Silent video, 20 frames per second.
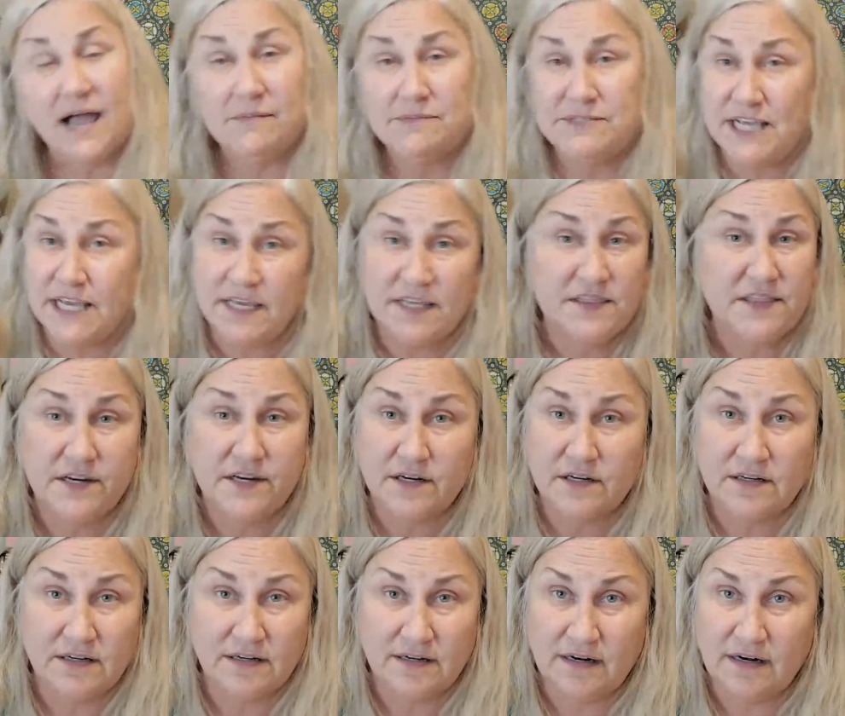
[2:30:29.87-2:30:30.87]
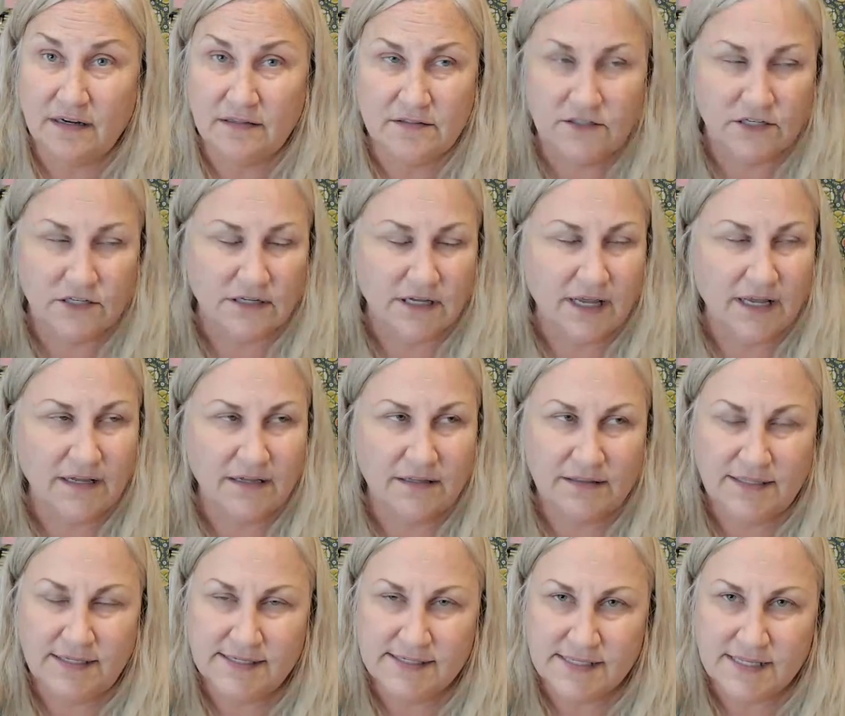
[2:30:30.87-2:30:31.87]
I'm taking their look.
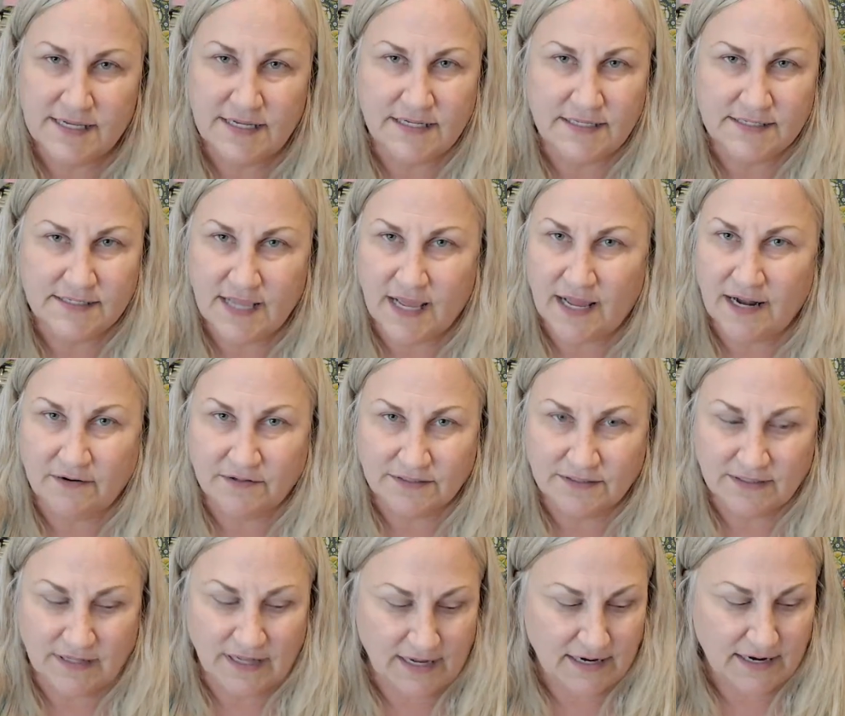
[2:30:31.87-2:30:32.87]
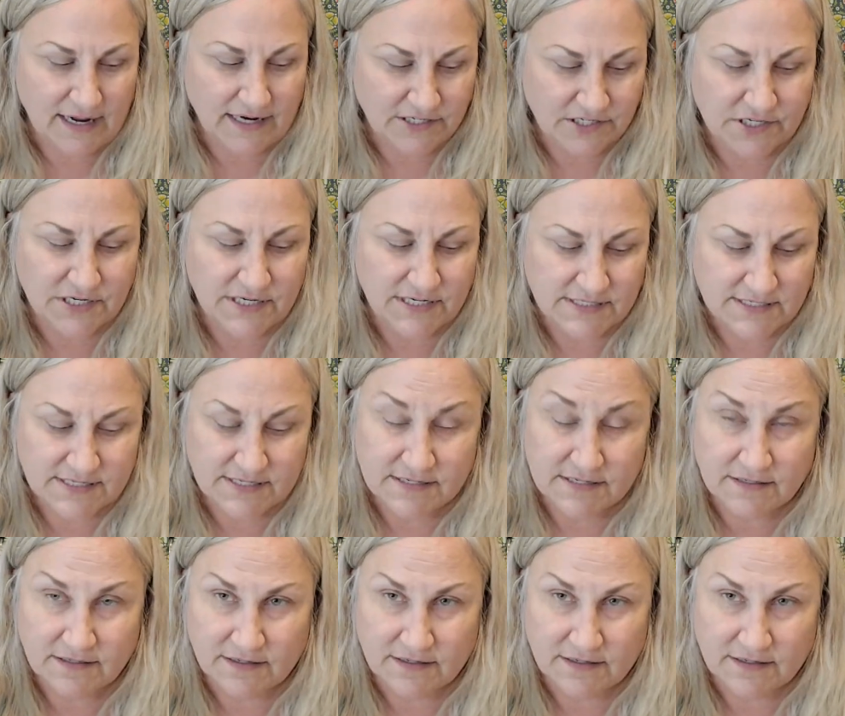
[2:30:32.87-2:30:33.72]
These ladies, I don't, I, I trust.